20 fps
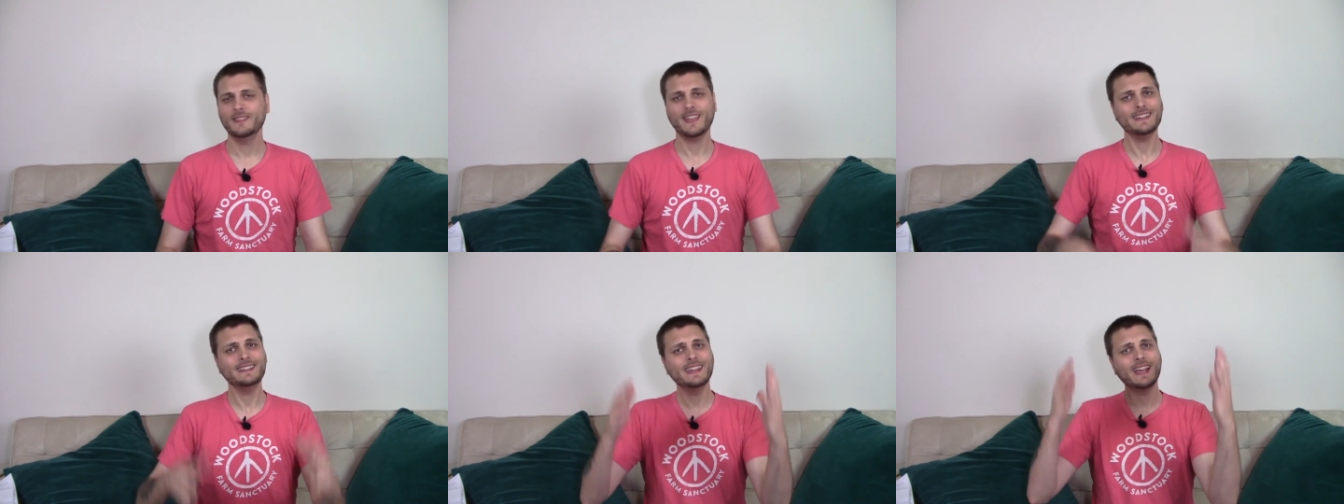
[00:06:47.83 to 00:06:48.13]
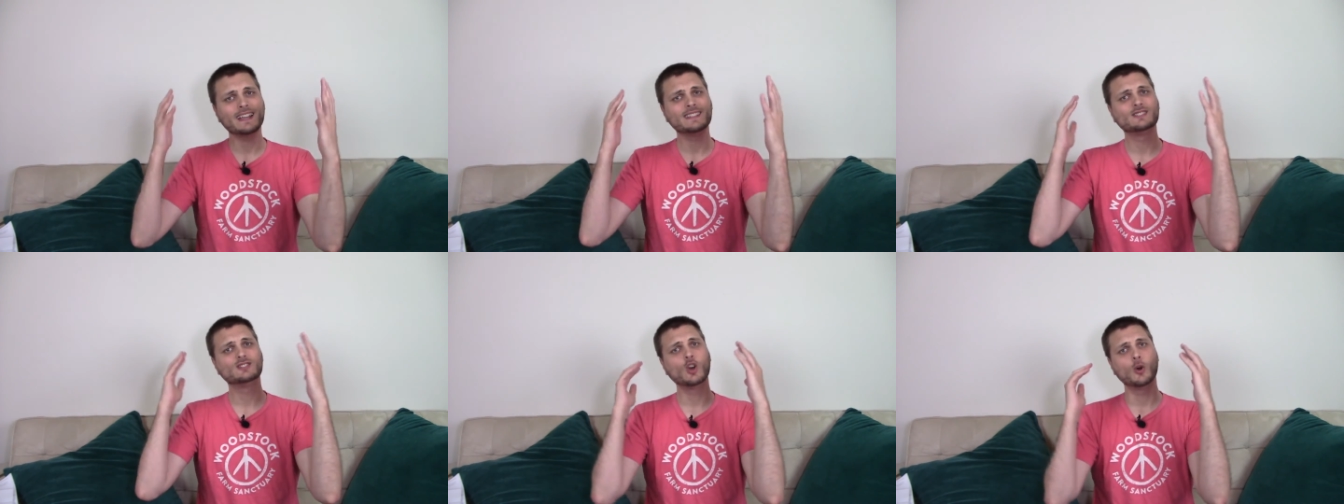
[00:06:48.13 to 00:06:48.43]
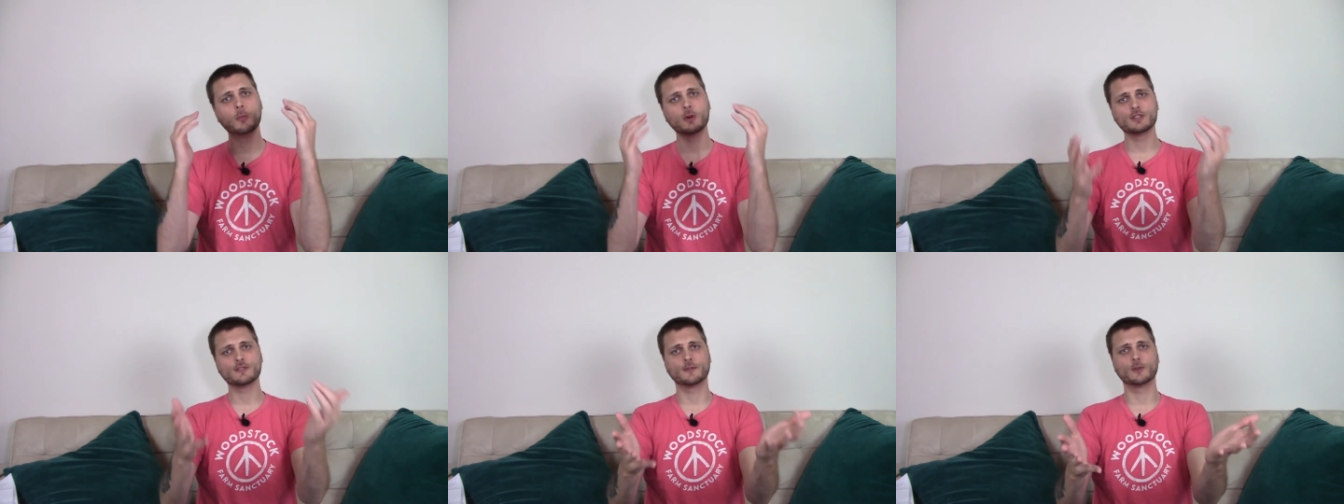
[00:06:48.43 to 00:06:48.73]
Thank you guys so
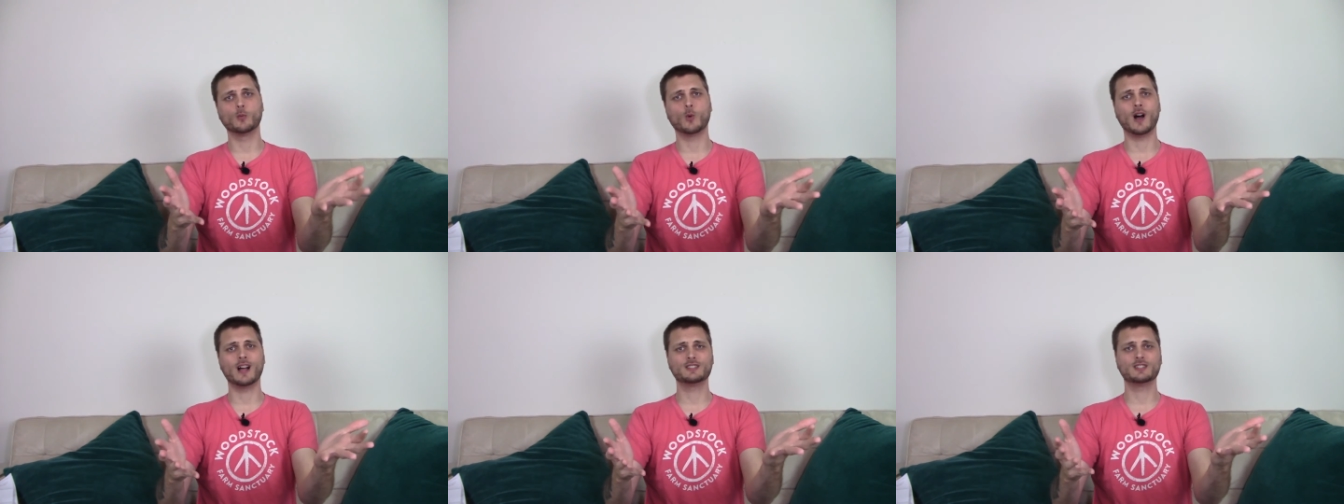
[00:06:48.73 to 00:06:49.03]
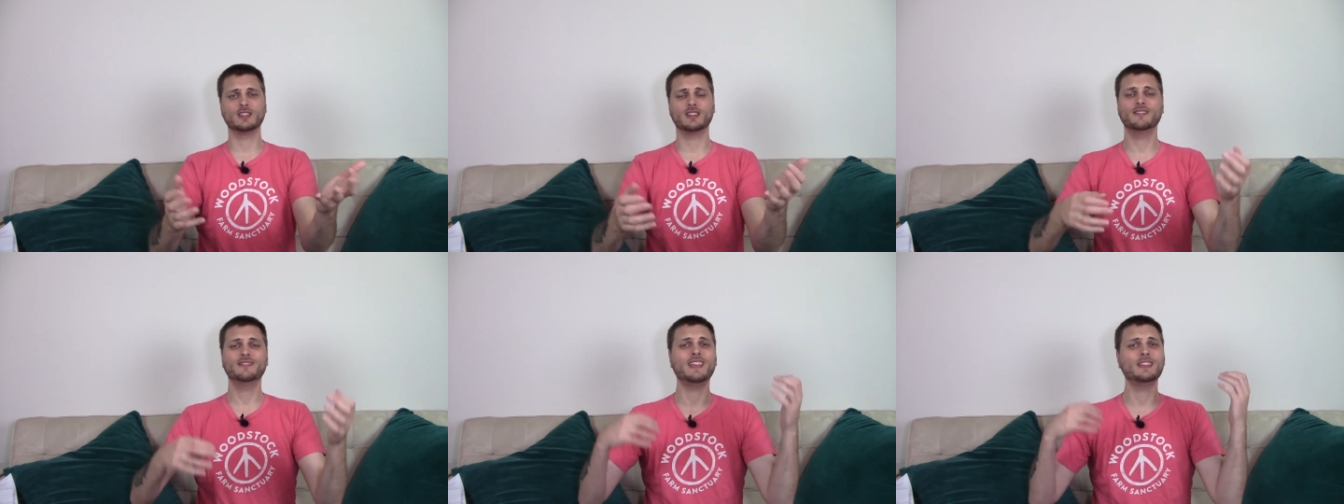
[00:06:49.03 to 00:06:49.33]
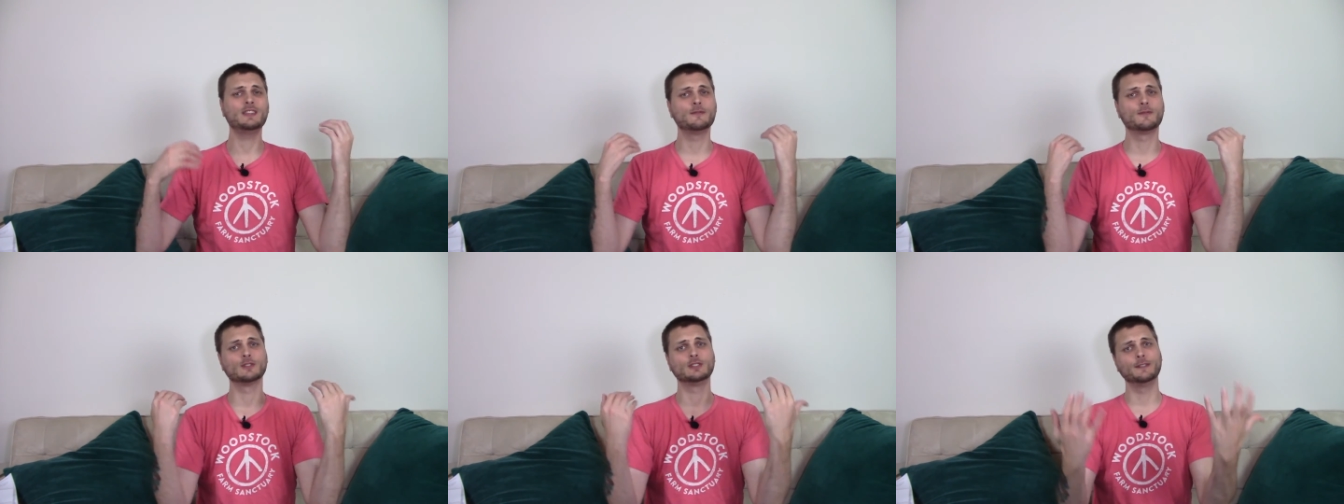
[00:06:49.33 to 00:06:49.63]
much for watching.
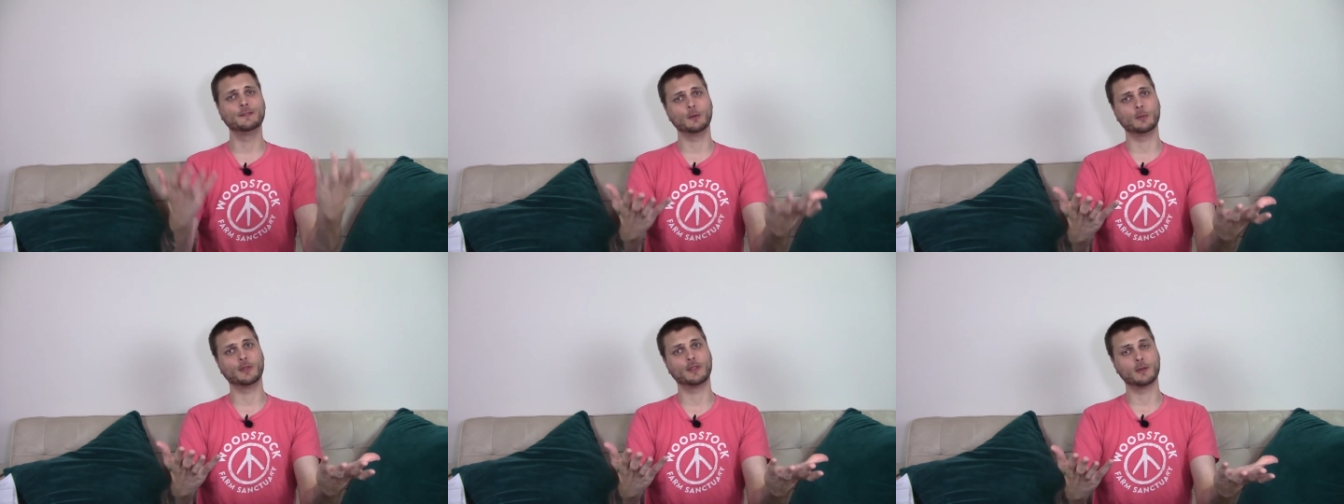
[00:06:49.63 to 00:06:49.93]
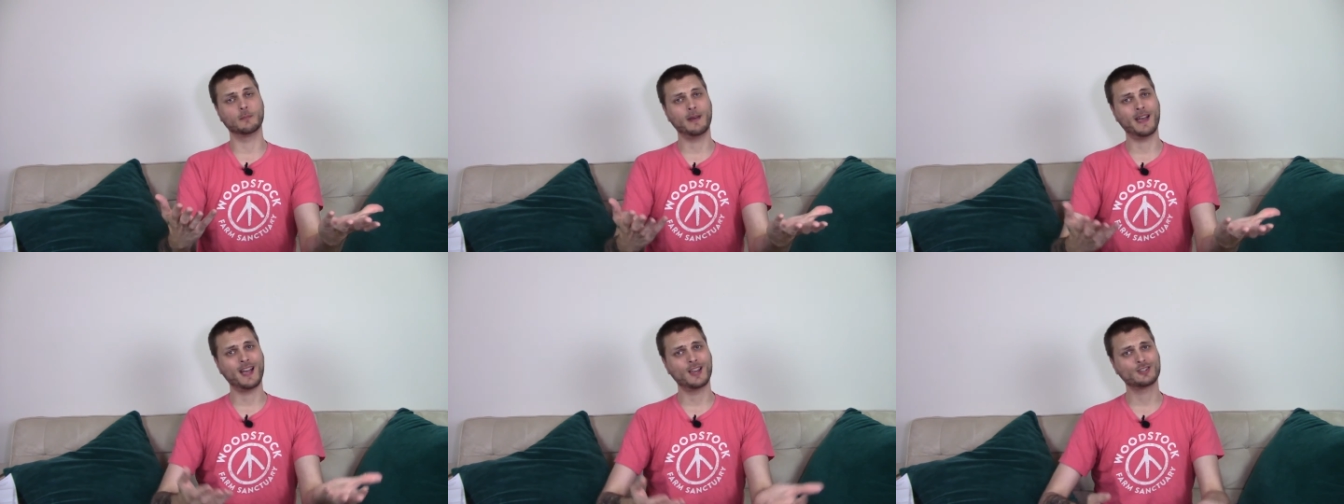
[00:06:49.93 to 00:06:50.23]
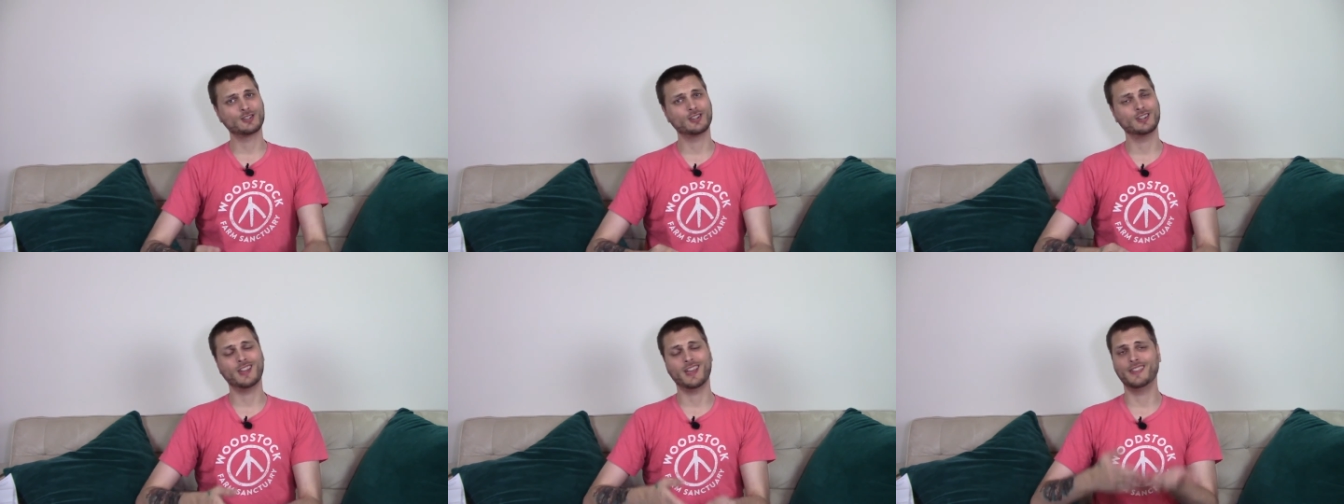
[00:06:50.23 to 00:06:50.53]
Thank you for living with compassion.